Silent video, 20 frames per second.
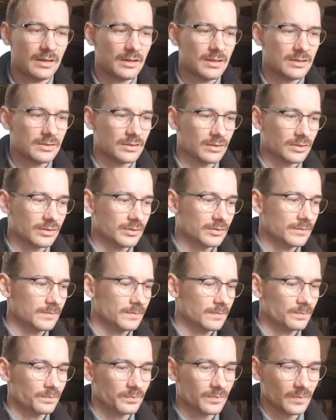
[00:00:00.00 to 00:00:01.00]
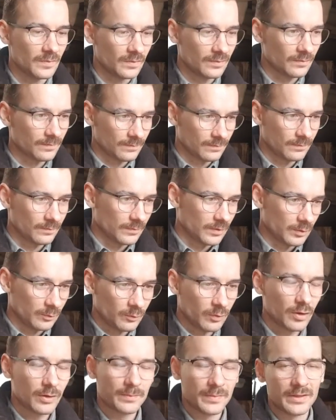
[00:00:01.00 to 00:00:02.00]
So the
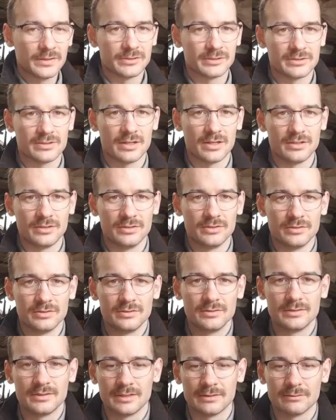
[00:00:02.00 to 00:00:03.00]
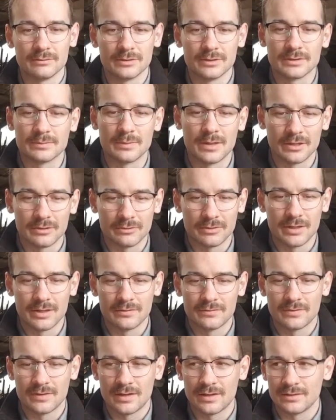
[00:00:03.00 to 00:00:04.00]
workbench that I use, it was my
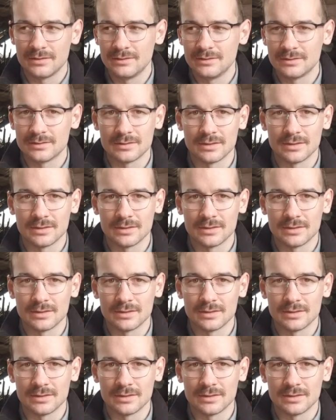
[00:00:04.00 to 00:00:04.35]
grandfather's.